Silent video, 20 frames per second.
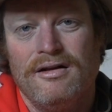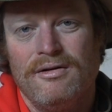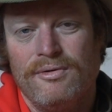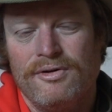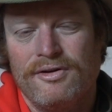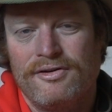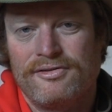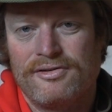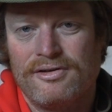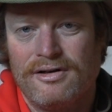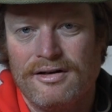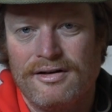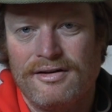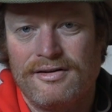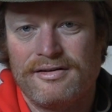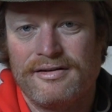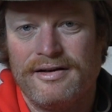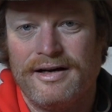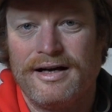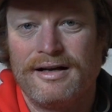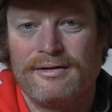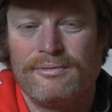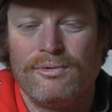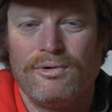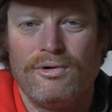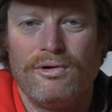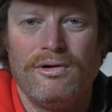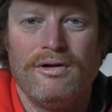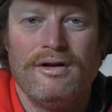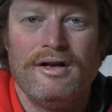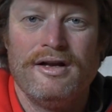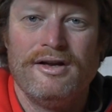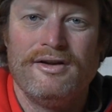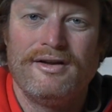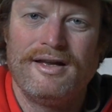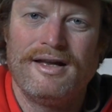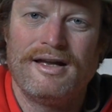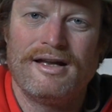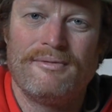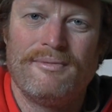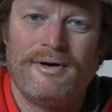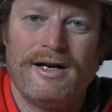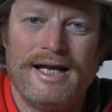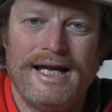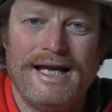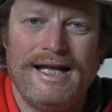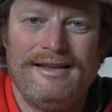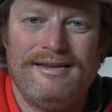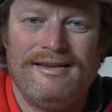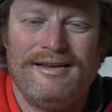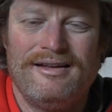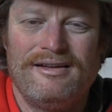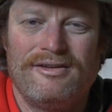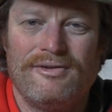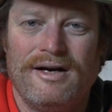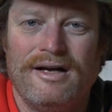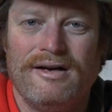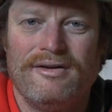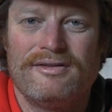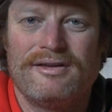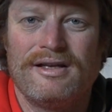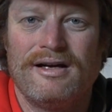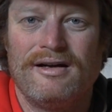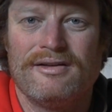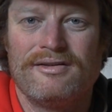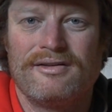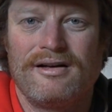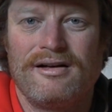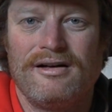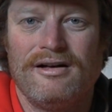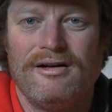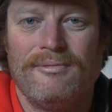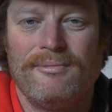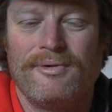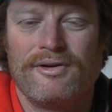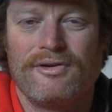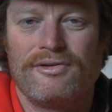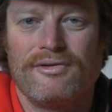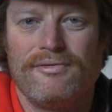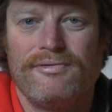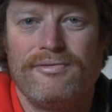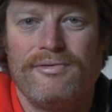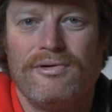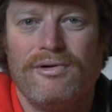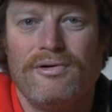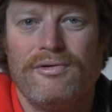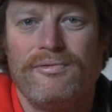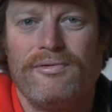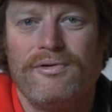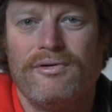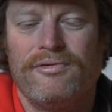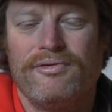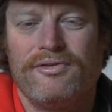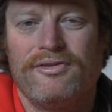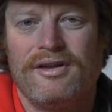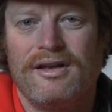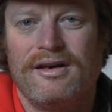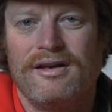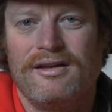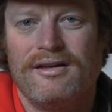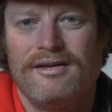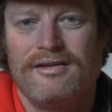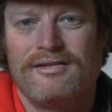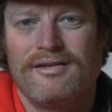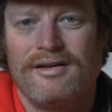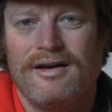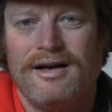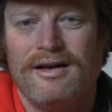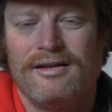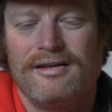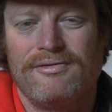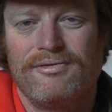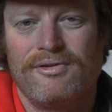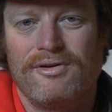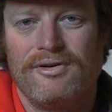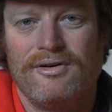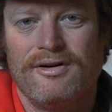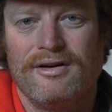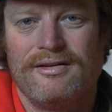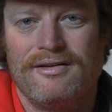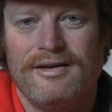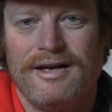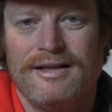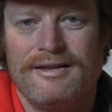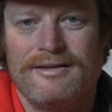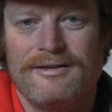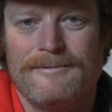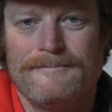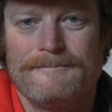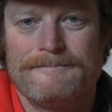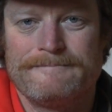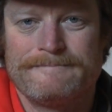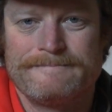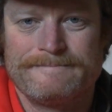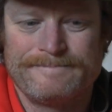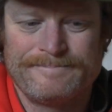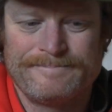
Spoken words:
with a solid sidewall, you can get about 80 to 100,000 kilometers off a set of these tyres if you rotate them.